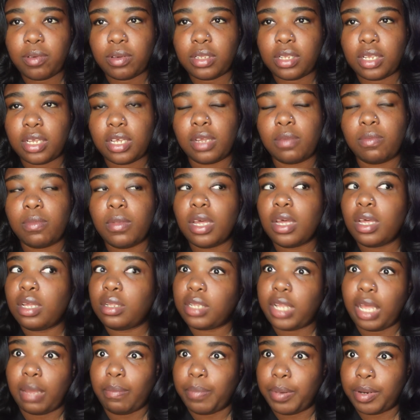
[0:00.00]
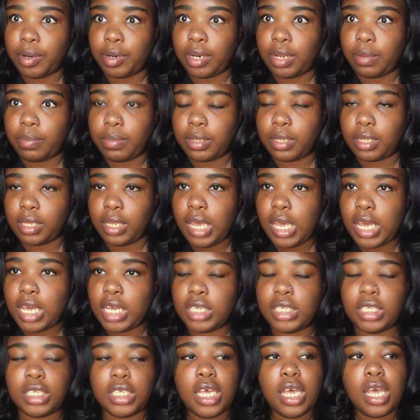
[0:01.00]
with them. That better not be the
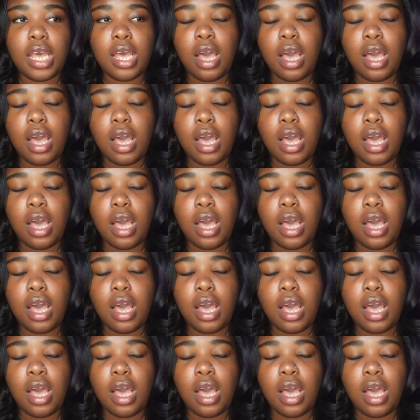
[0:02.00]
case.